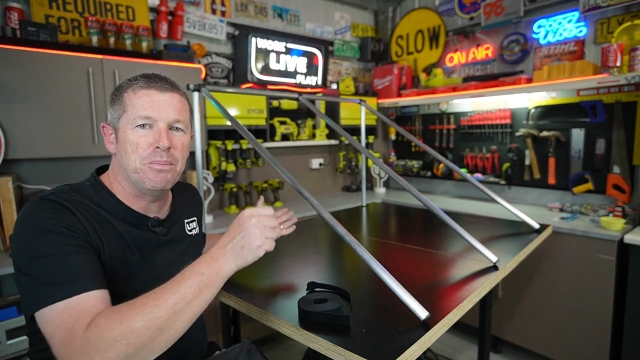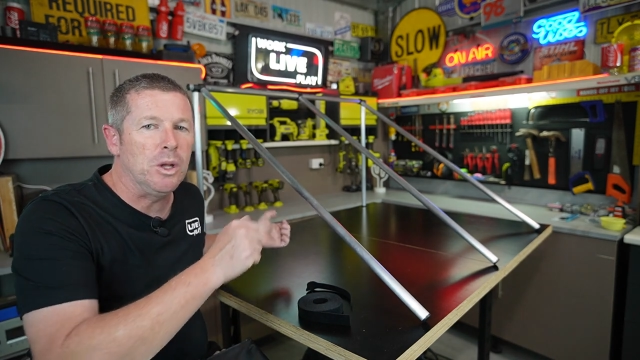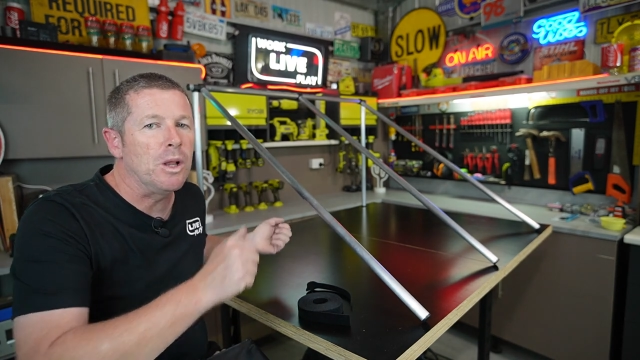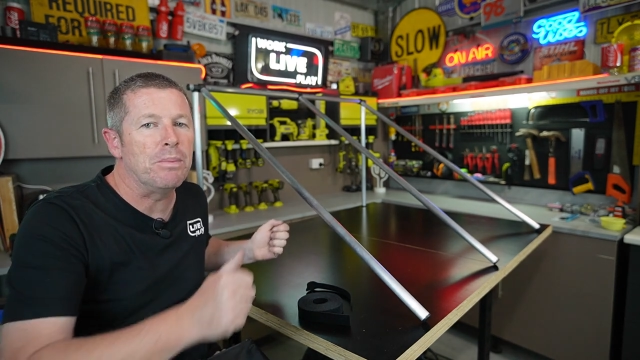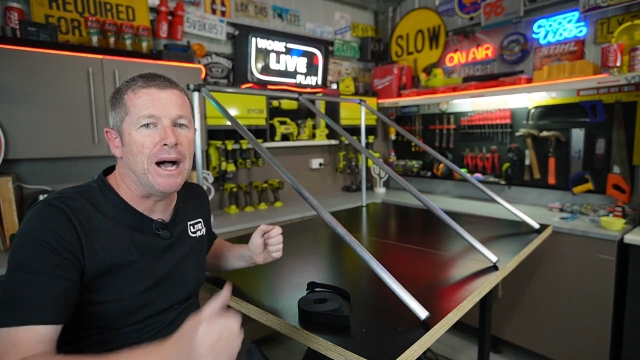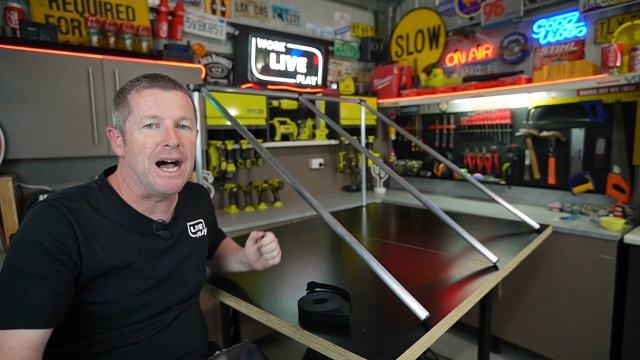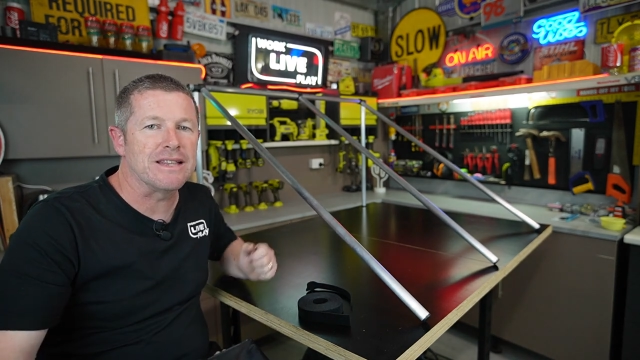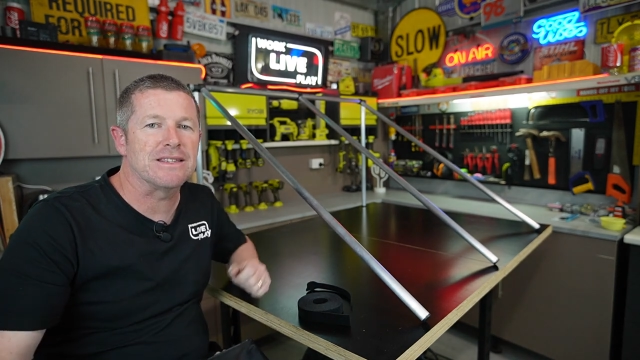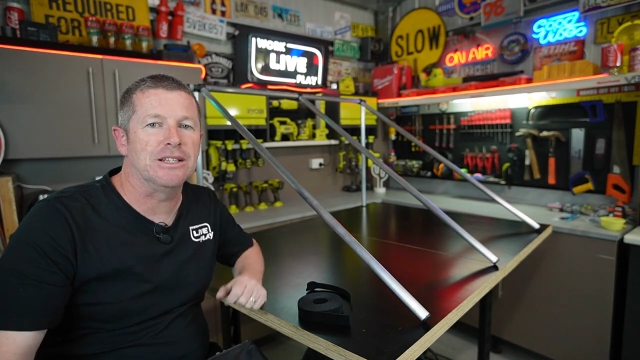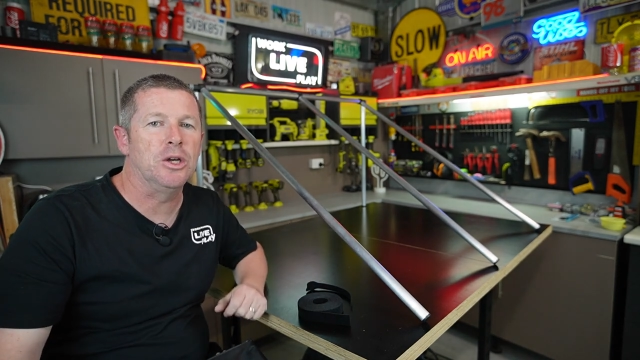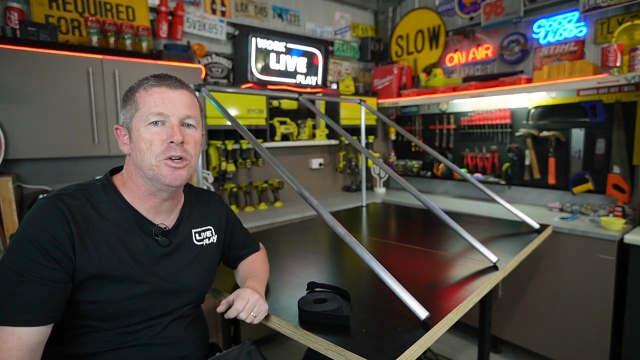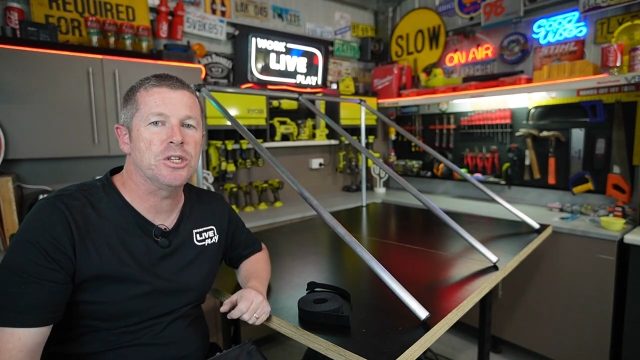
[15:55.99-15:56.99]
pull apart
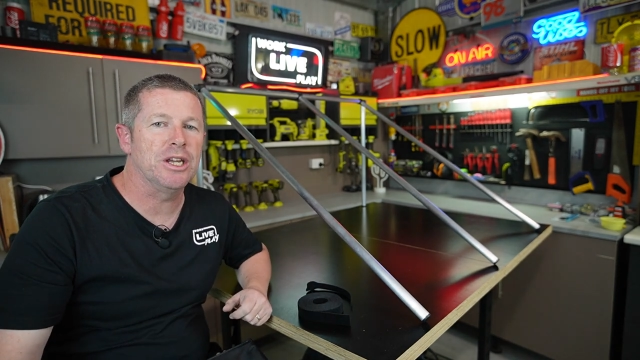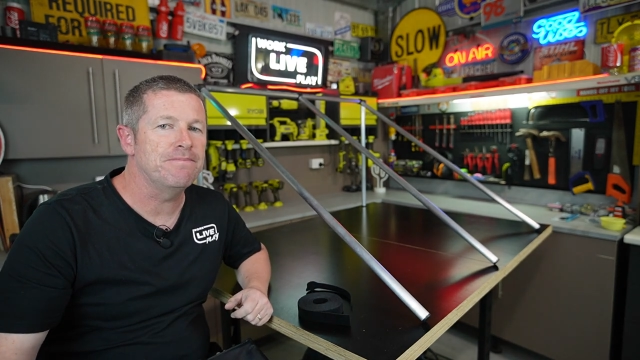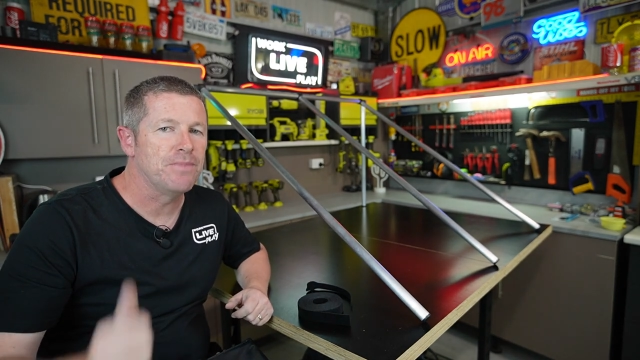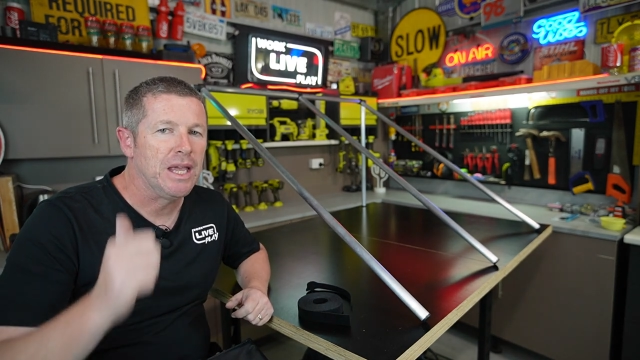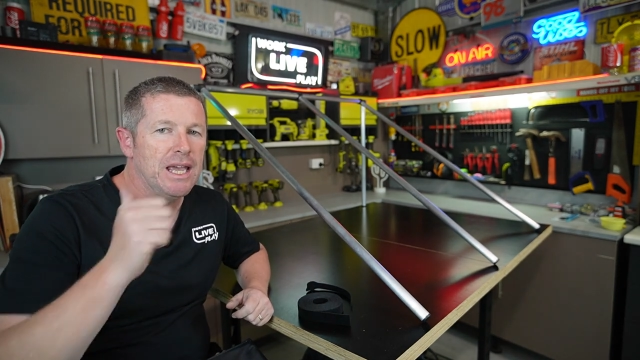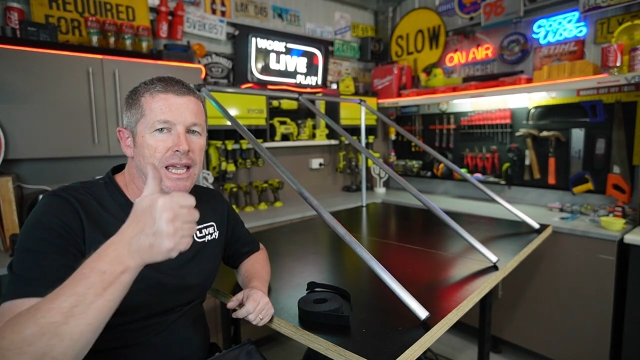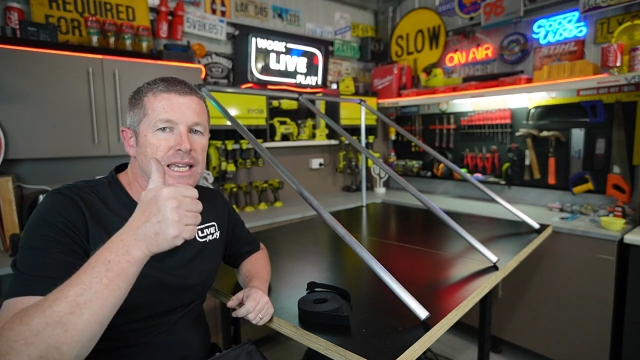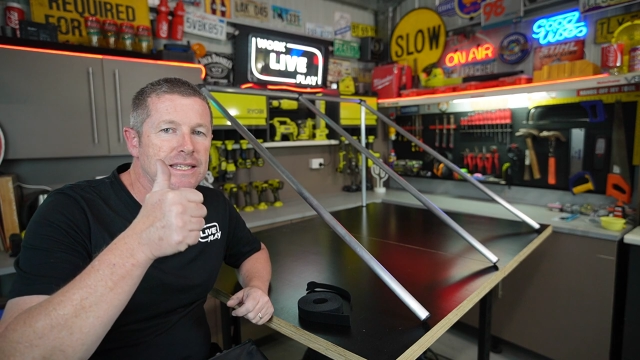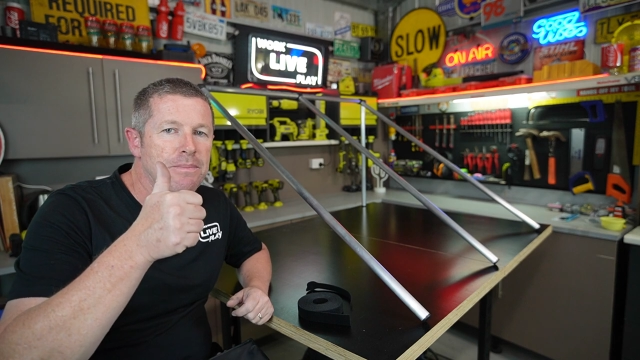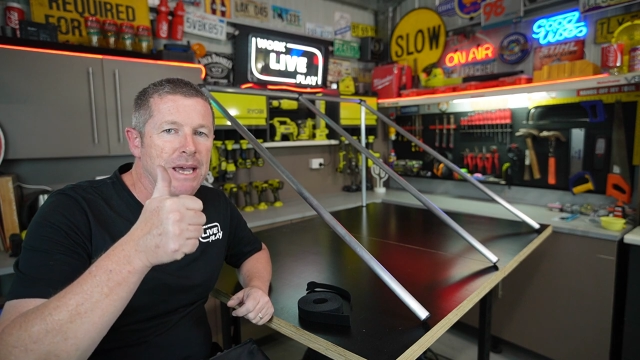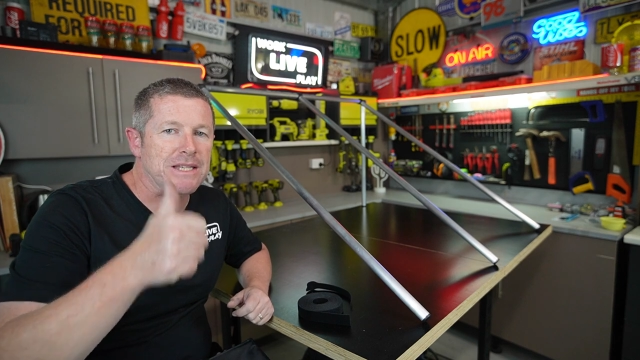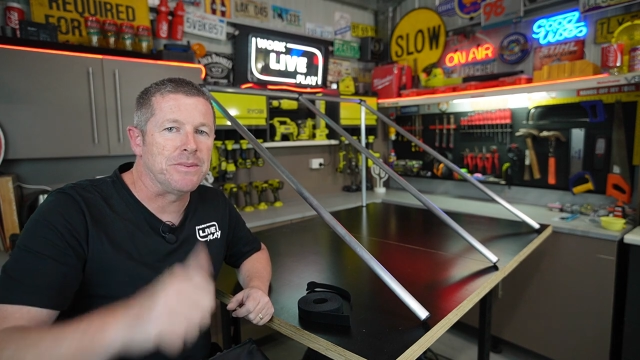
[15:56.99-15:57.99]
solution is
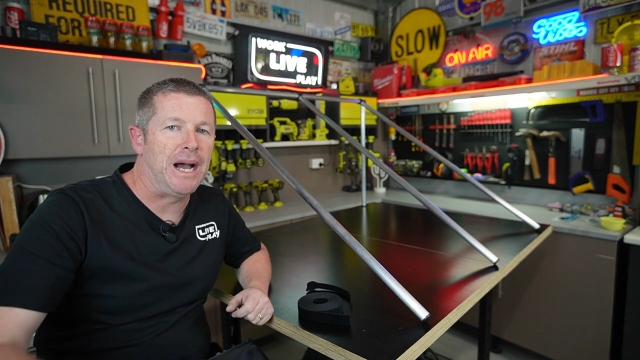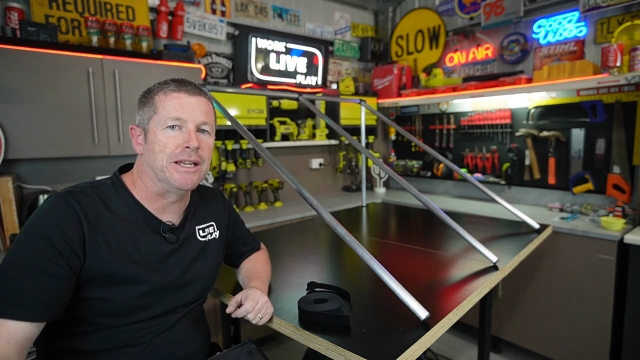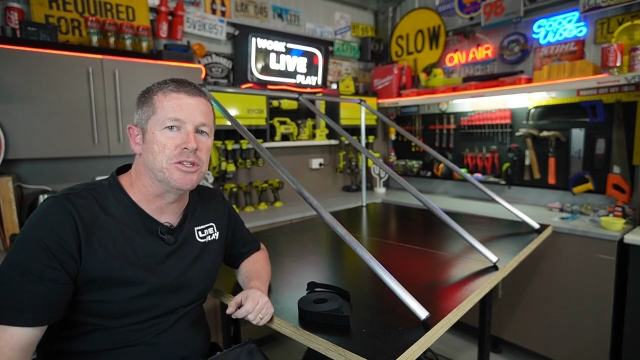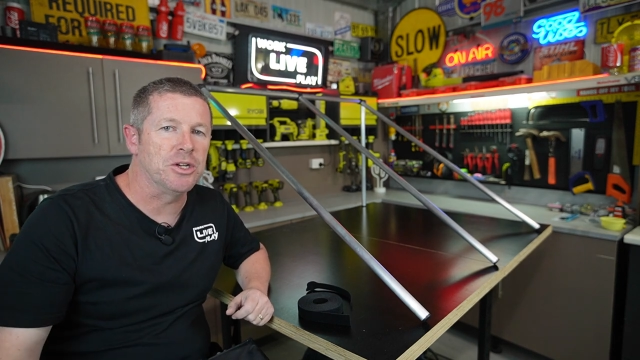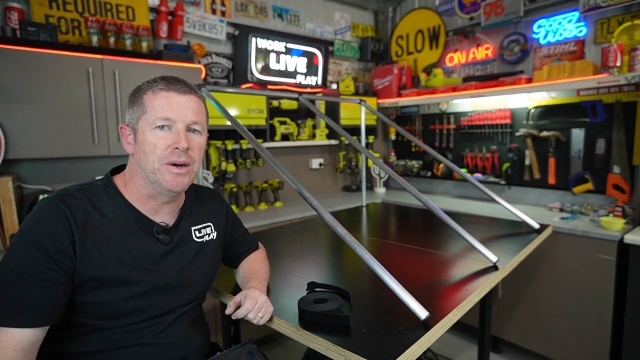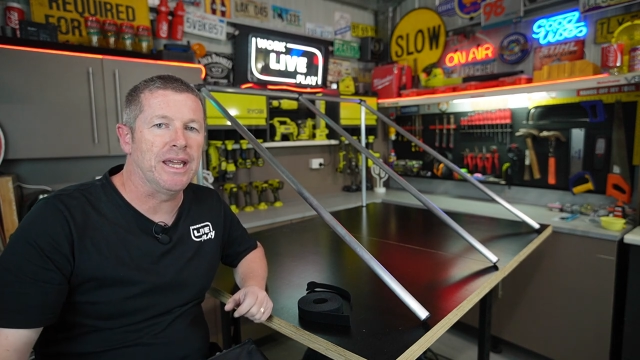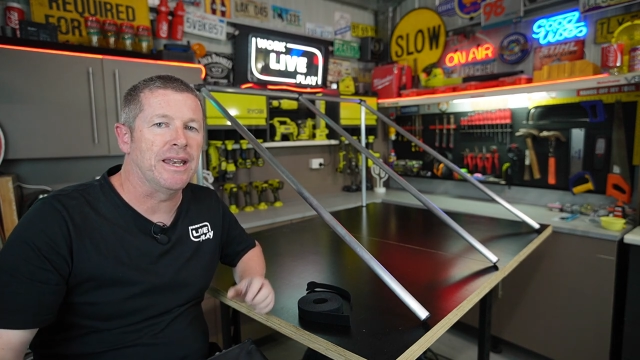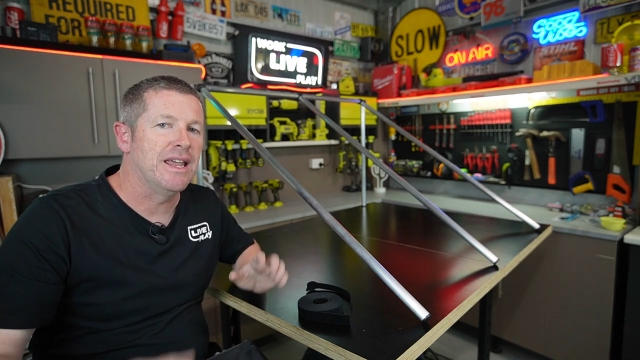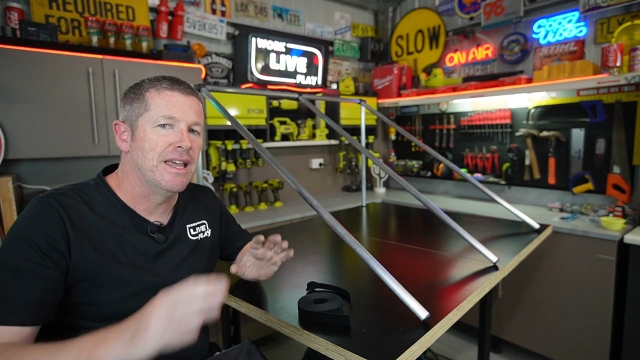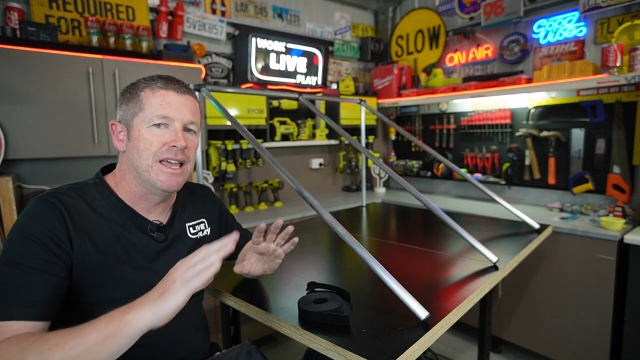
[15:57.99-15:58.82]
the best way to do it.